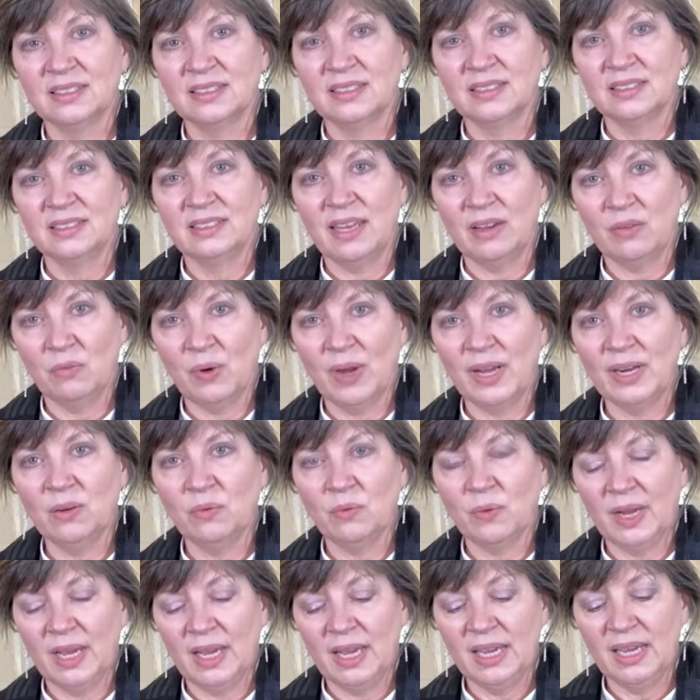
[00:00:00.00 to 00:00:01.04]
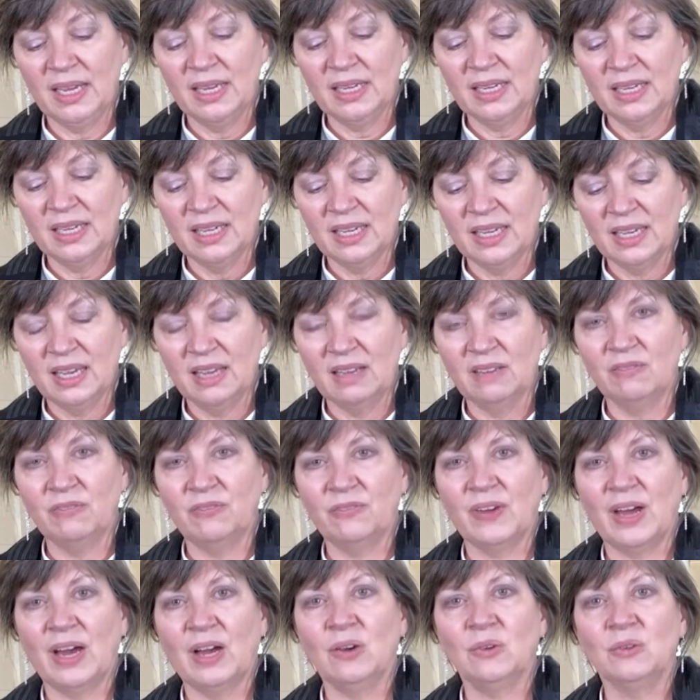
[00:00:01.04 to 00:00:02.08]
They went away and
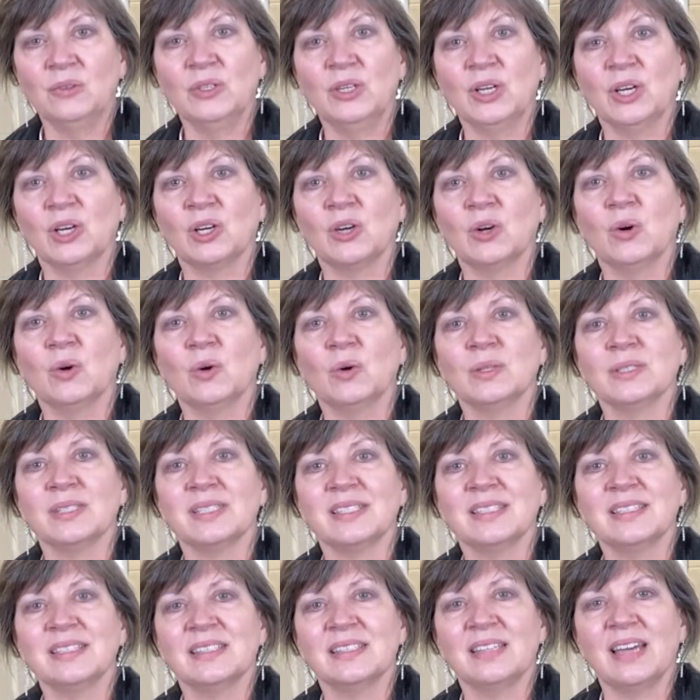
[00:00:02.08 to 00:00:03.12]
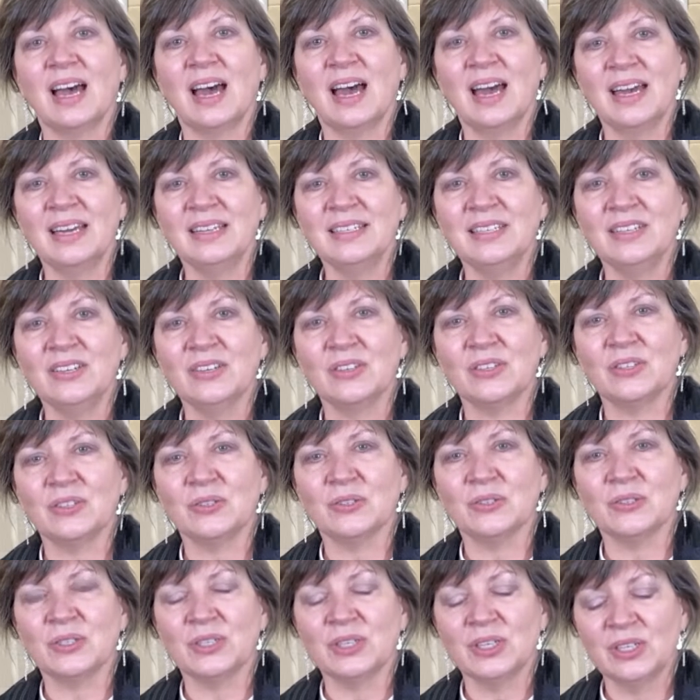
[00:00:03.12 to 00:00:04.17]
found a colt tied near the
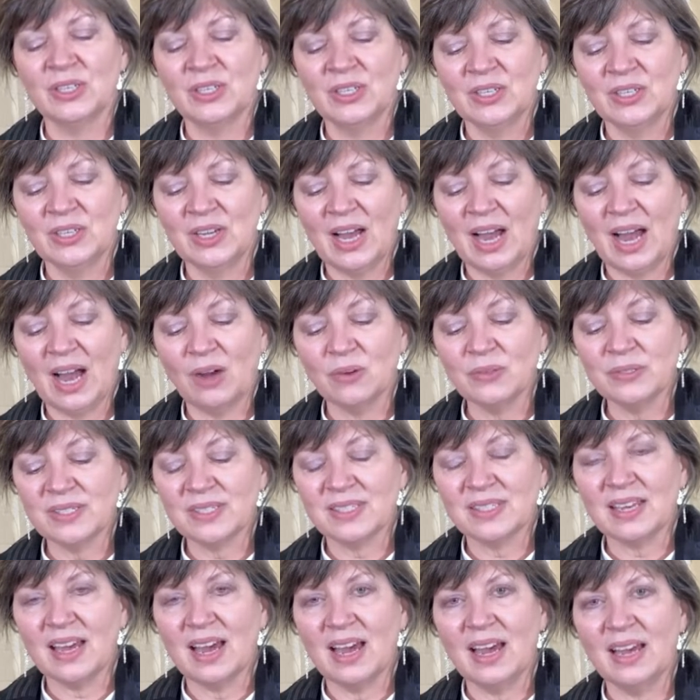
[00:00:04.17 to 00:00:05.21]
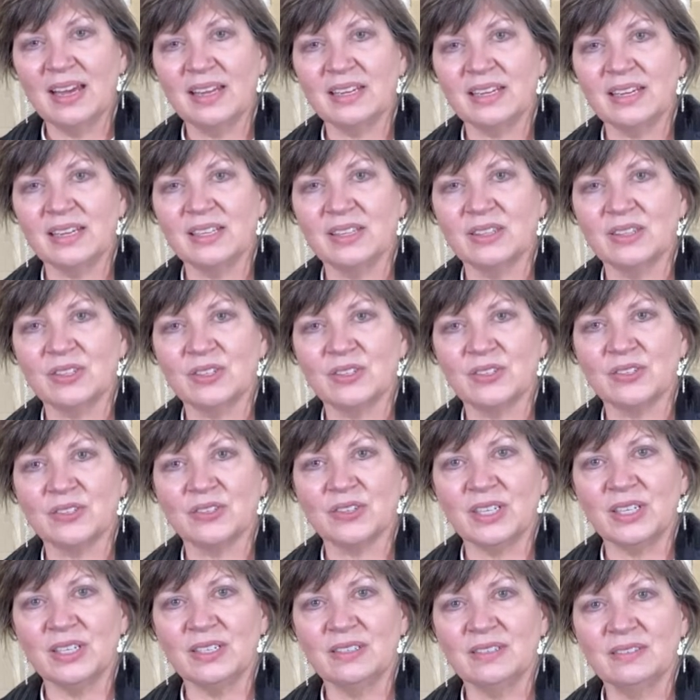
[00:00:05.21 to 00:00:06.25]
door outside in the
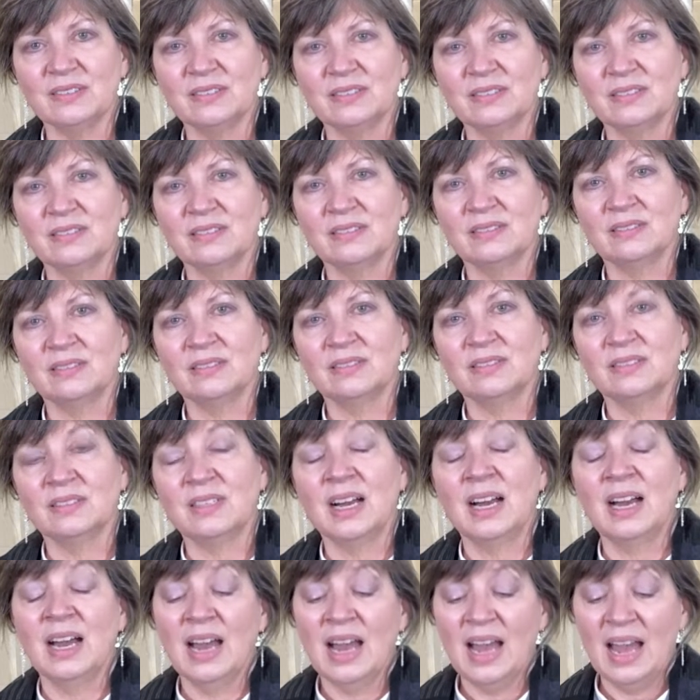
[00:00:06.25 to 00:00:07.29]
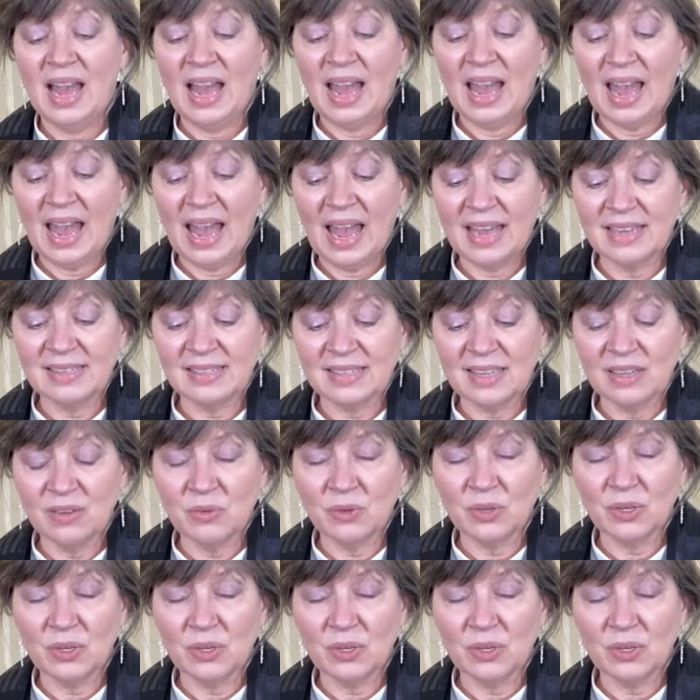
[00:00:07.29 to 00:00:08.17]
street. As they were